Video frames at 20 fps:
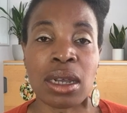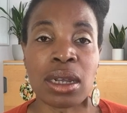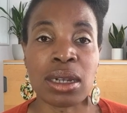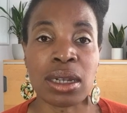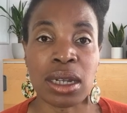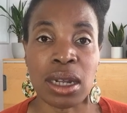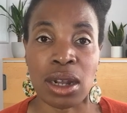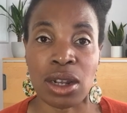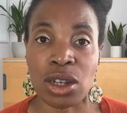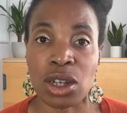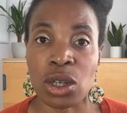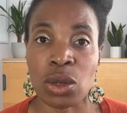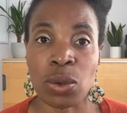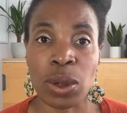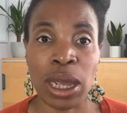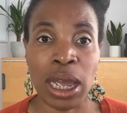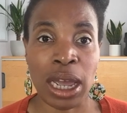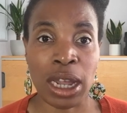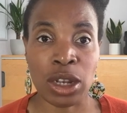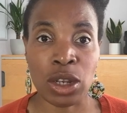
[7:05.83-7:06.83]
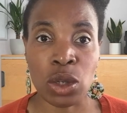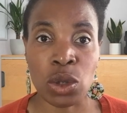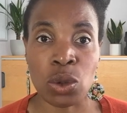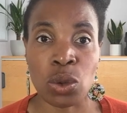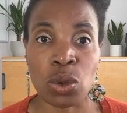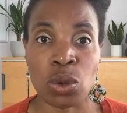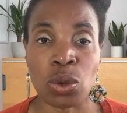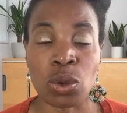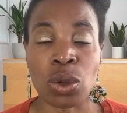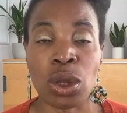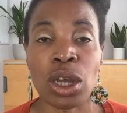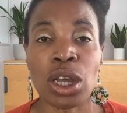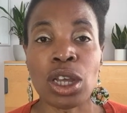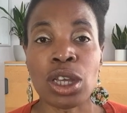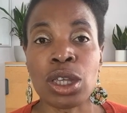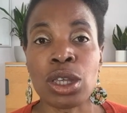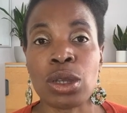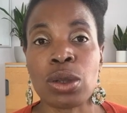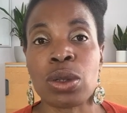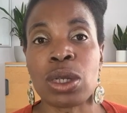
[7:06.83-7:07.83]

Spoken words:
done to it at all. You